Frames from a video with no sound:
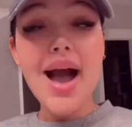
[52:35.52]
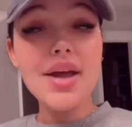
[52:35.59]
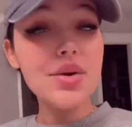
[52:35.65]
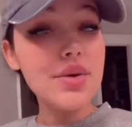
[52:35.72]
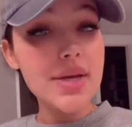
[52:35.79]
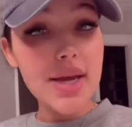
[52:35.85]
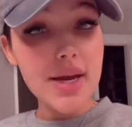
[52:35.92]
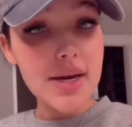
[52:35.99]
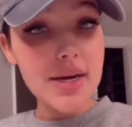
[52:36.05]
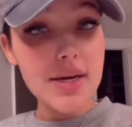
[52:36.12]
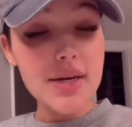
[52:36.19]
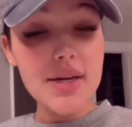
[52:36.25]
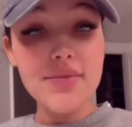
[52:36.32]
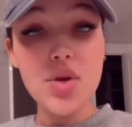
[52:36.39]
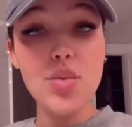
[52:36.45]
I don't
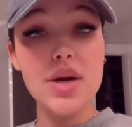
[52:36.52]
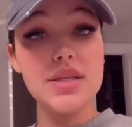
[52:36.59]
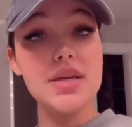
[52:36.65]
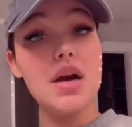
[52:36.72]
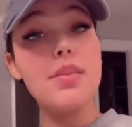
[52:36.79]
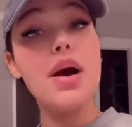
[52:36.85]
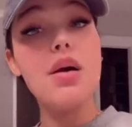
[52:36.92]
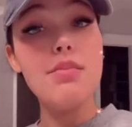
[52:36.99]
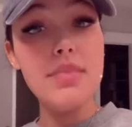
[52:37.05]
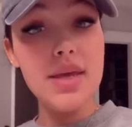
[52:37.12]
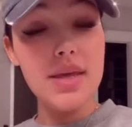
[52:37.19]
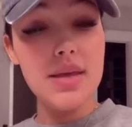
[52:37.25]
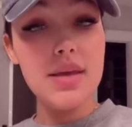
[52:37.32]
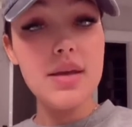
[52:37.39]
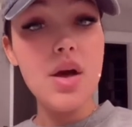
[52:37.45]
care if you want to talk about
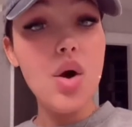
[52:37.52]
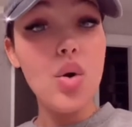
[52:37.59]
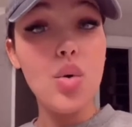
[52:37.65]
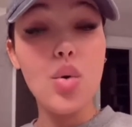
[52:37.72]
me